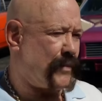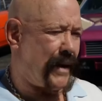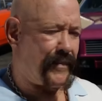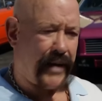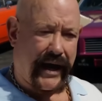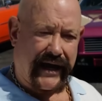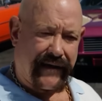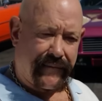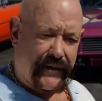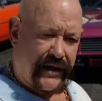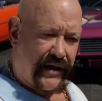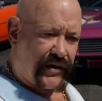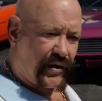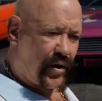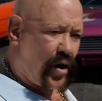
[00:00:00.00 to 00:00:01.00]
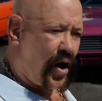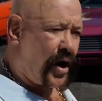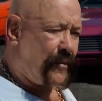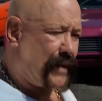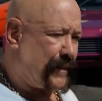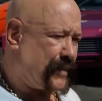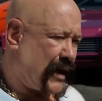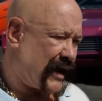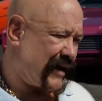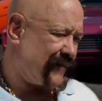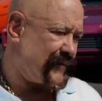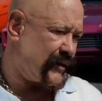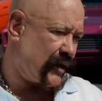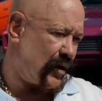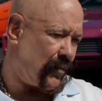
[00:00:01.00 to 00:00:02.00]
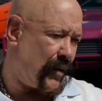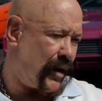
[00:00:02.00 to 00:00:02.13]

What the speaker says: Maybe I give him another car, maybe I give him a little